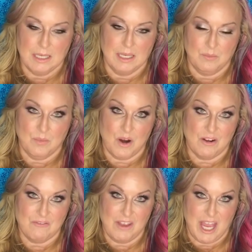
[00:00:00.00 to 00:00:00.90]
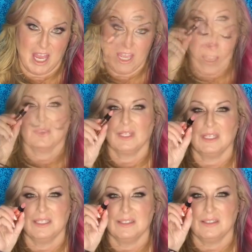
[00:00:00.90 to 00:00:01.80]
in Parfait.
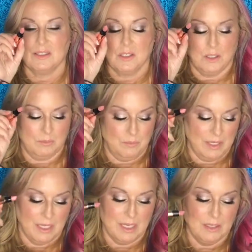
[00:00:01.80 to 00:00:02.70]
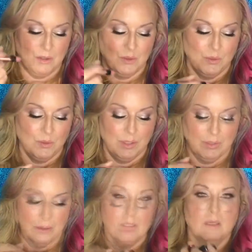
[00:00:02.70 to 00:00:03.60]
Good pinky nude.
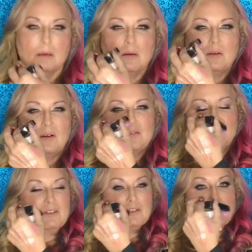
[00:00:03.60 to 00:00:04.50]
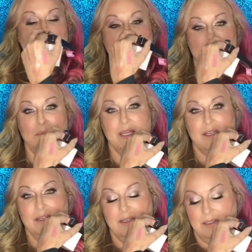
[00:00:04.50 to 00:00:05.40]
Oh, it feels so
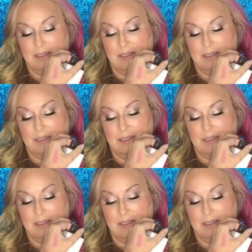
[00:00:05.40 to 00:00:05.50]
creamy.